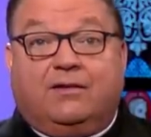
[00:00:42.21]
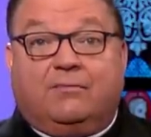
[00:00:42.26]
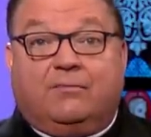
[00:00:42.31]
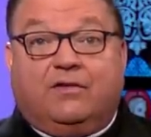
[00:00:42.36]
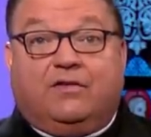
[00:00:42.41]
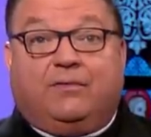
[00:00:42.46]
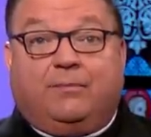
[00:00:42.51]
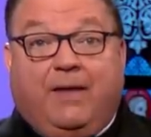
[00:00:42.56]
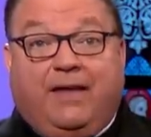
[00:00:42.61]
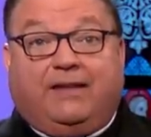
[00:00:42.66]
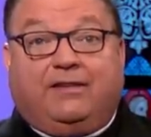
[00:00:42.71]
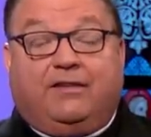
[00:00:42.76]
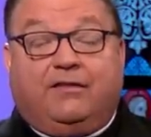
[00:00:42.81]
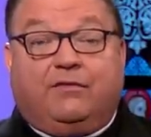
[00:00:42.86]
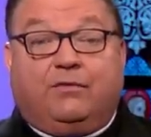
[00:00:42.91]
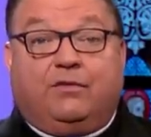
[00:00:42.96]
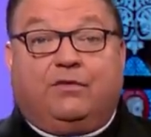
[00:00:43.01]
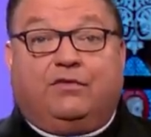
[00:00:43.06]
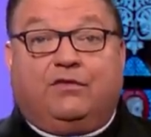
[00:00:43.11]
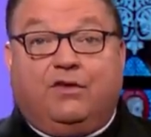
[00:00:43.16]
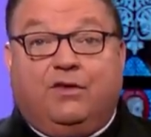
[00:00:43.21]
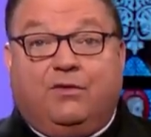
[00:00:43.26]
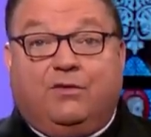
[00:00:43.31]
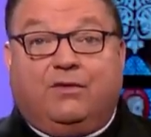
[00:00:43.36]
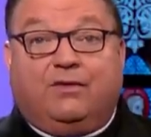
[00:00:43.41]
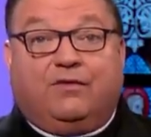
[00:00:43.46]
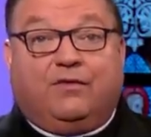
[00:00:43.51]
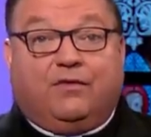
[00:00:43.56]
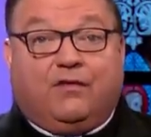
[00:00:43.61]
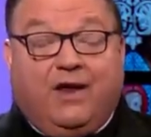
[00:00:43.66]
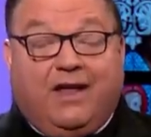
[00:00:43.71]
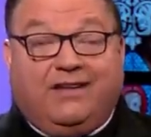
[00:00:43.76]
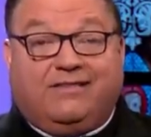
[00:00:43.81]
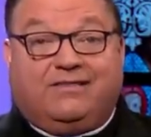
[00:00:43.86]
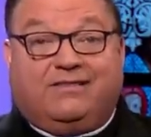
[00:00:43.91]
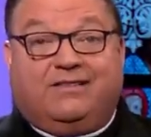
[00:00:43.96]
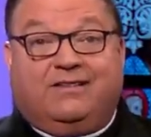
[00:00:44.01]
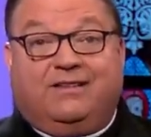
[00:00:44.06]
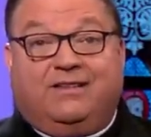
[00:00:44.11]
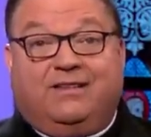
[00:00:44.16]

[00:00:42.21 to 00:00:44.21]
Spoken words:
Perspective was new and fresh.